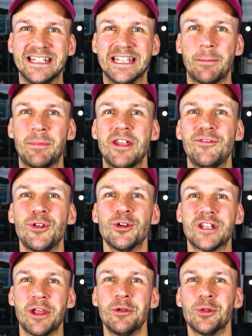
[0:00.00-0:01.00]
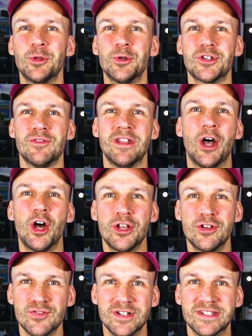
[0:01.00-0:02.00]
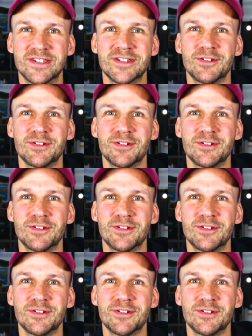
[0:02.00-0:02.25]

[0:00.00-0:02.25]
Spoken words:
I mean, if your downloads are in the hundreds